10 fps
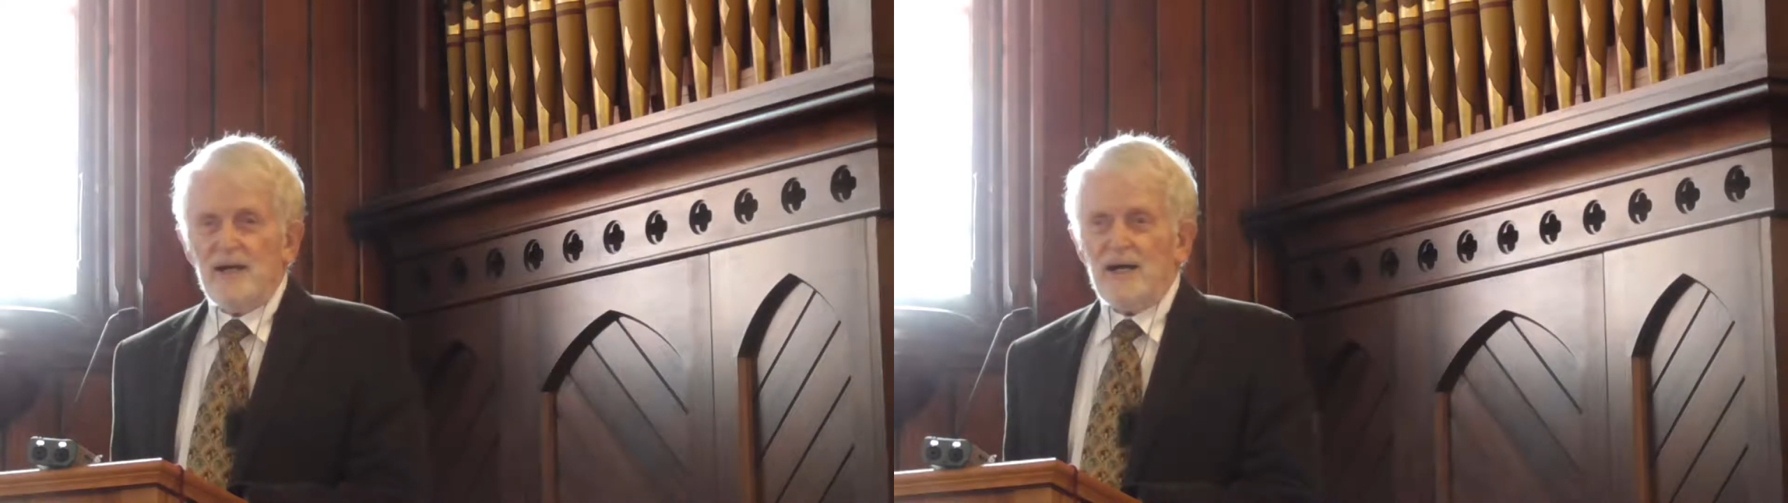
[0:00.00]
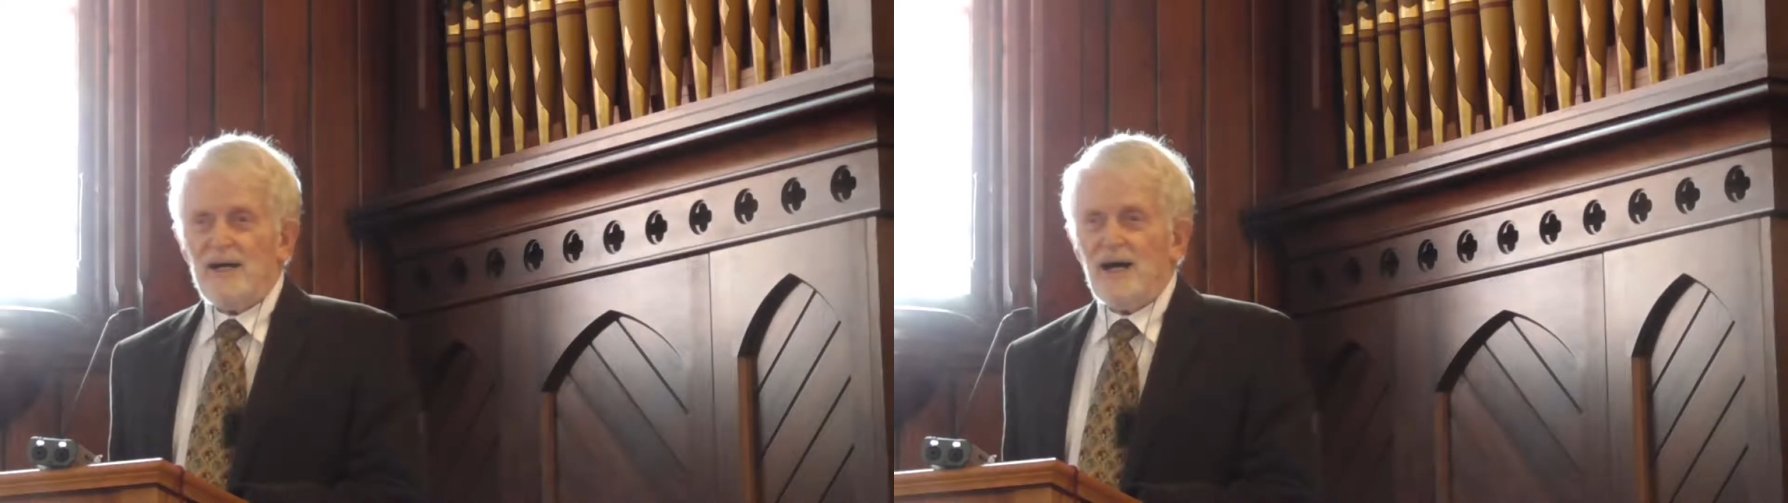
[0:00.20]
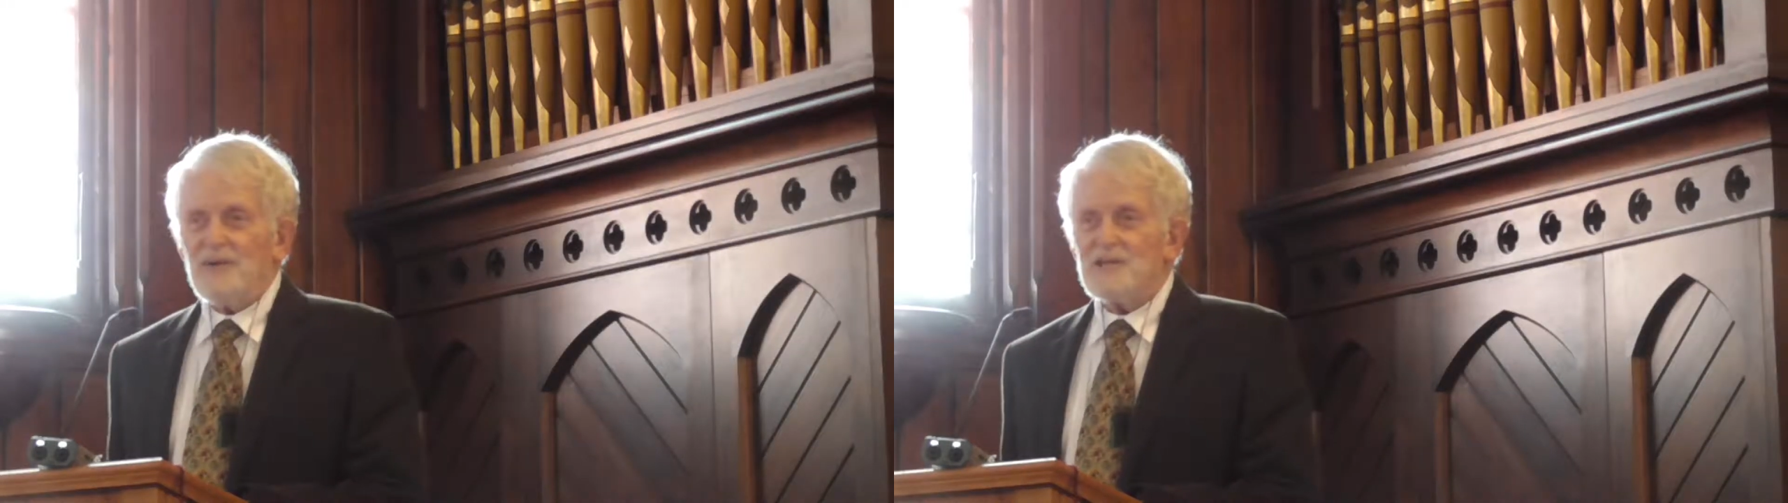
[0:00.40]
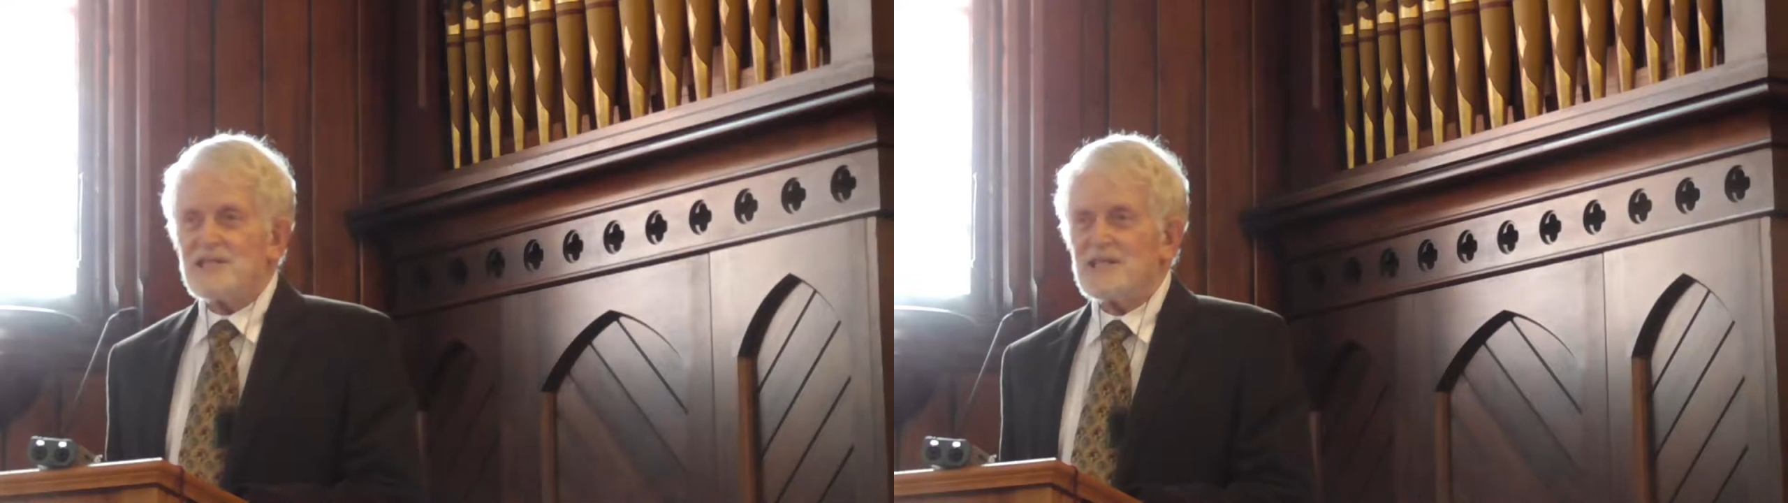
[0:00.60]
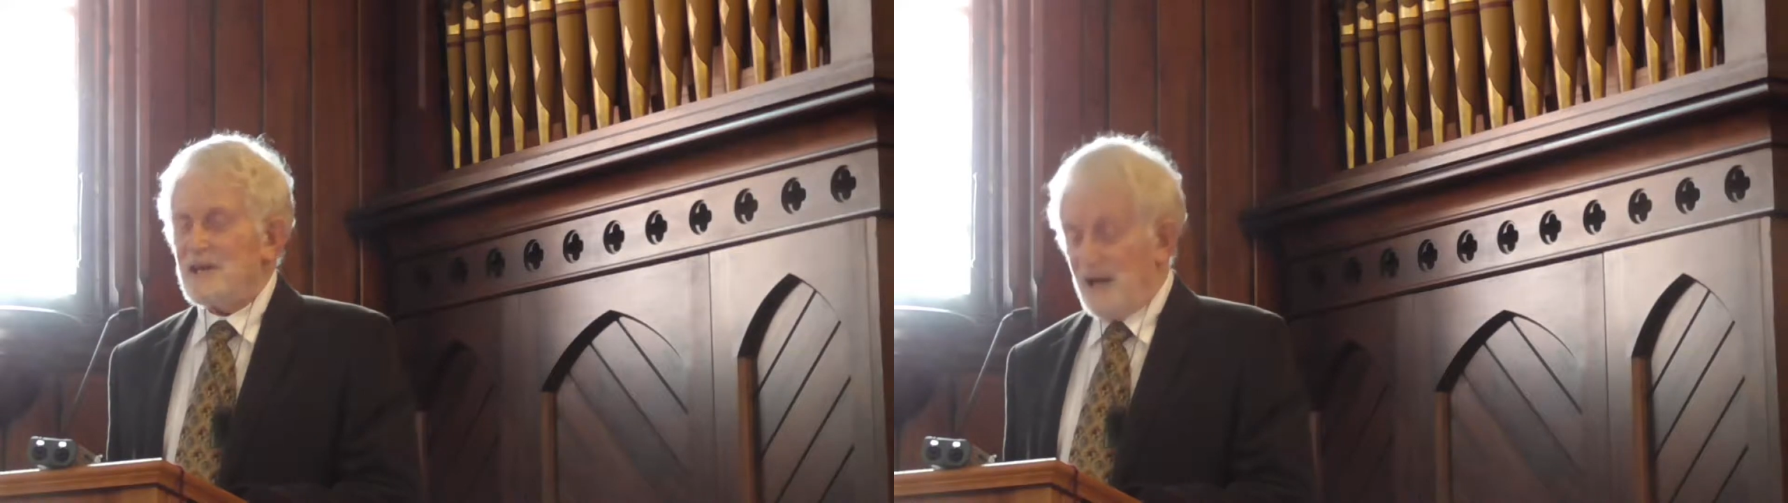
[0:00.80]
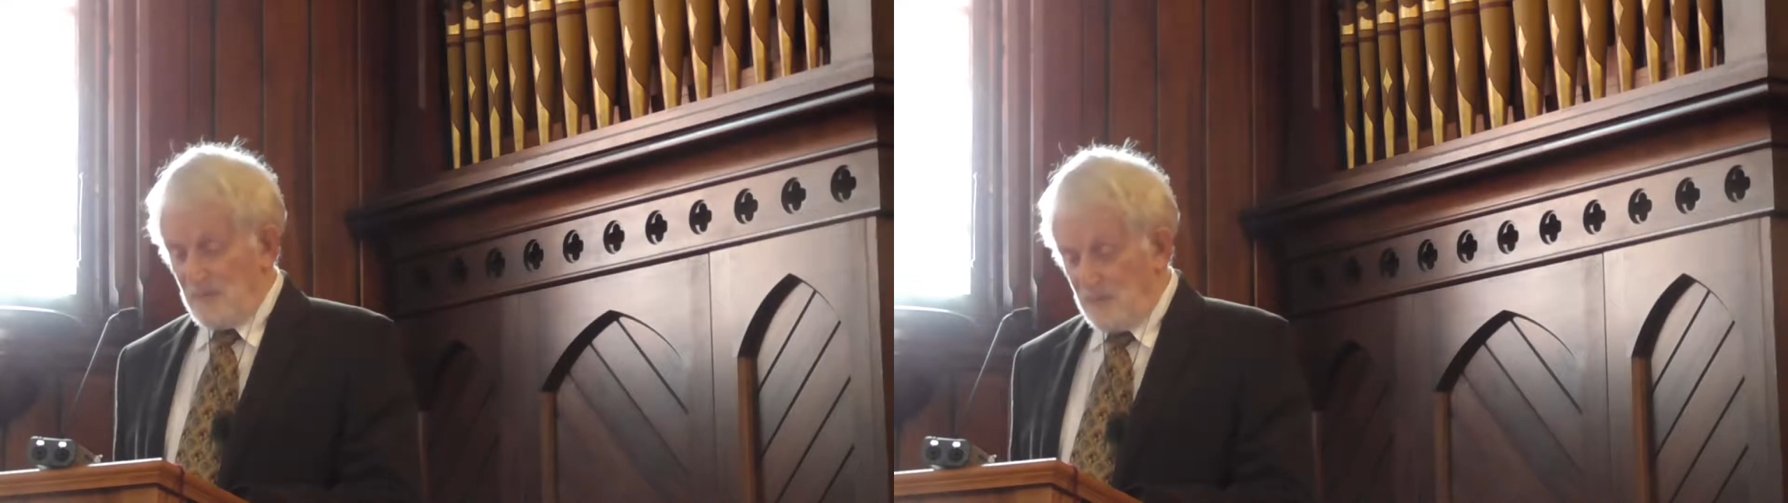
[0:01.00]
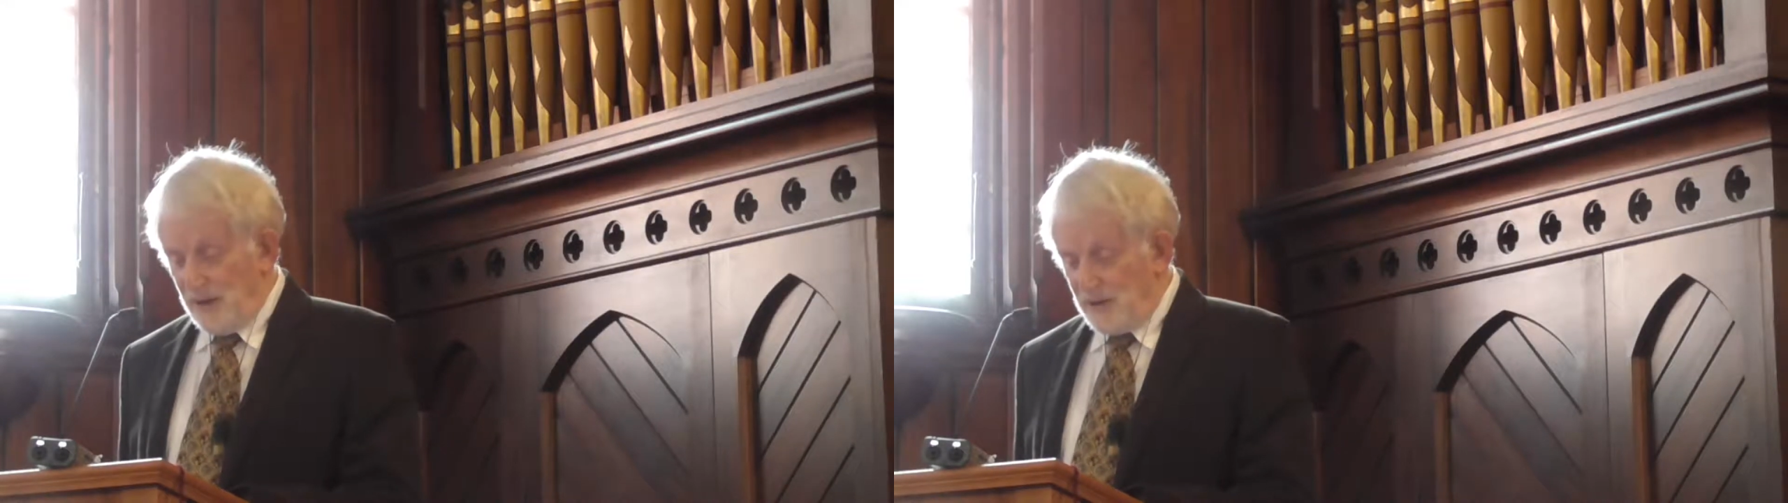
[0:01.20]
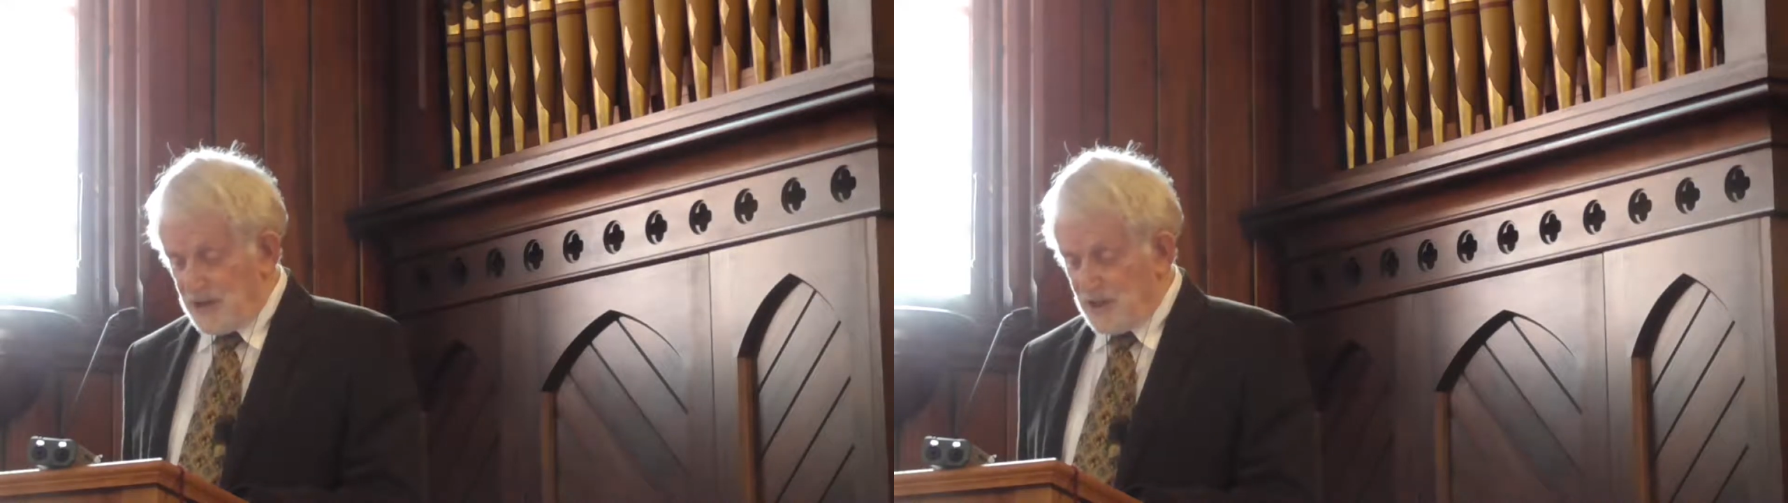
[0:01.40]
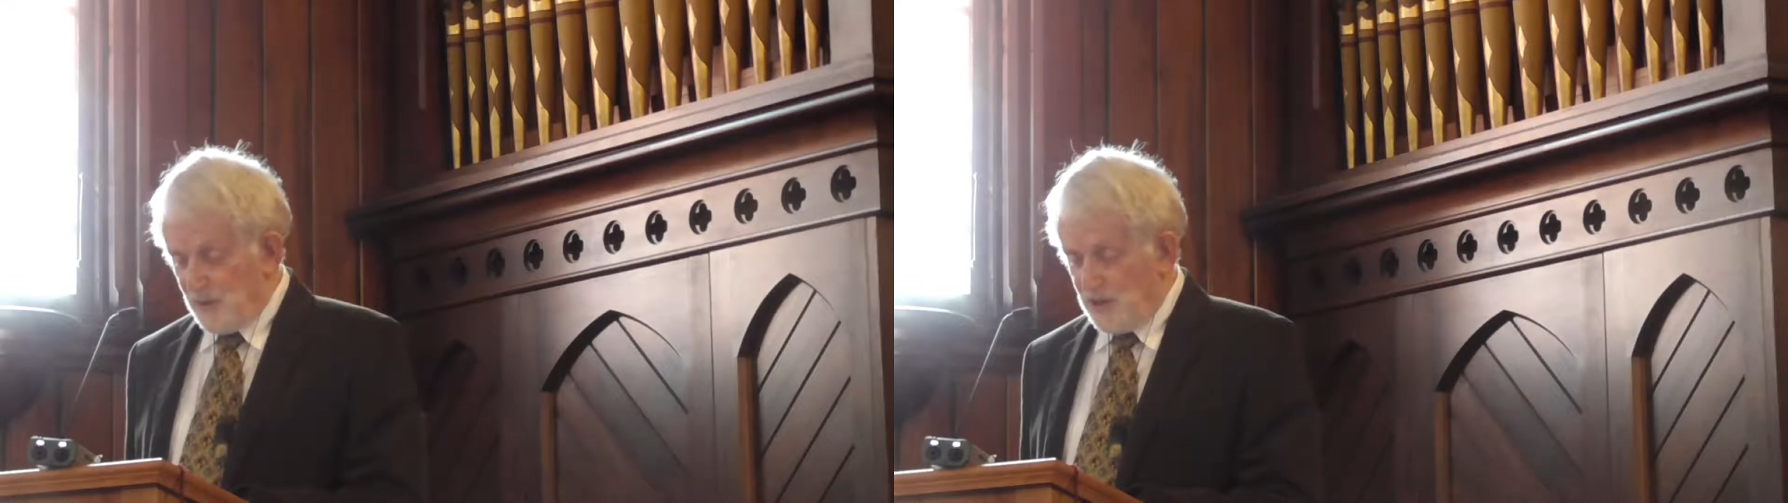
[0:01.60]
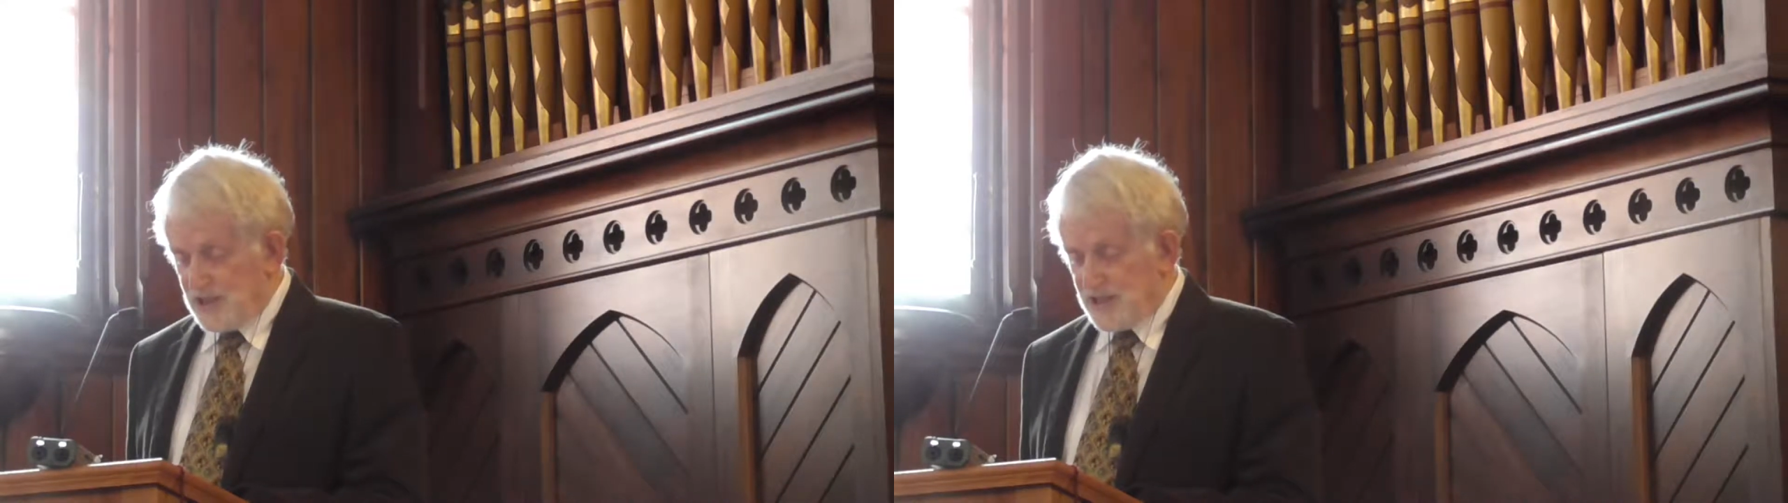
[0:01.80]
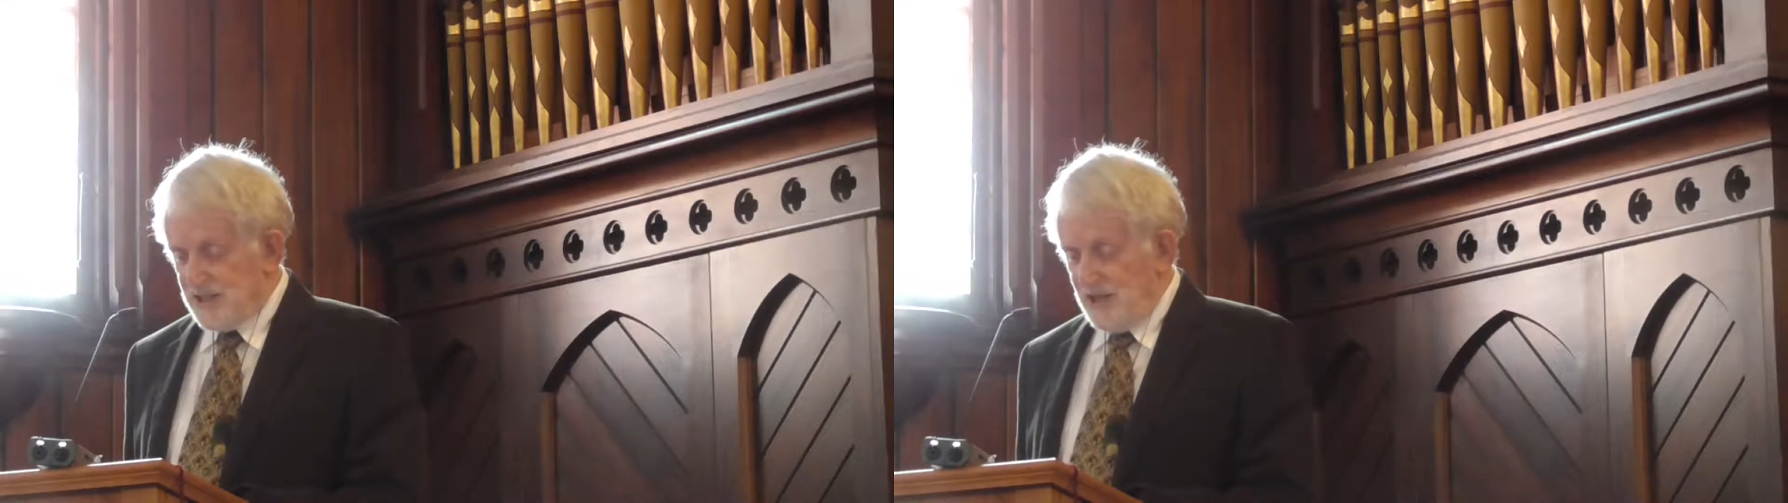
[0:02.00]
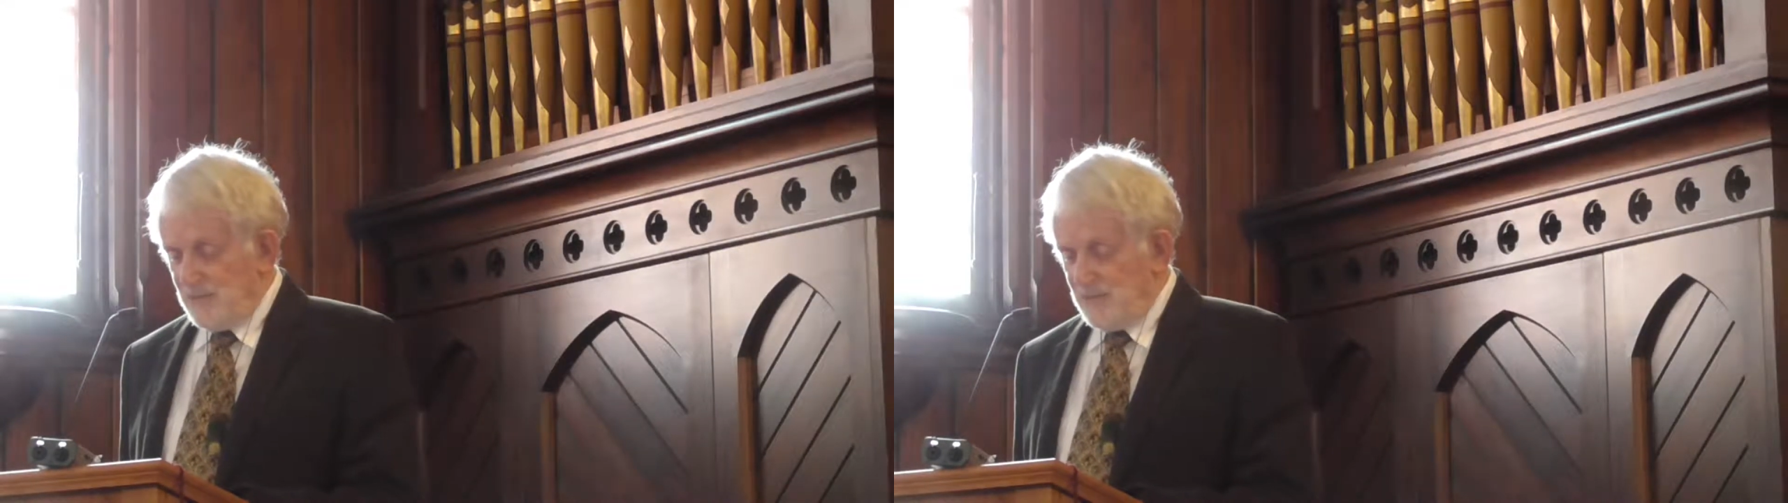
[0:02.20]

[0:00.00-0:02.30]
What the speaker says: And I was embarrassed because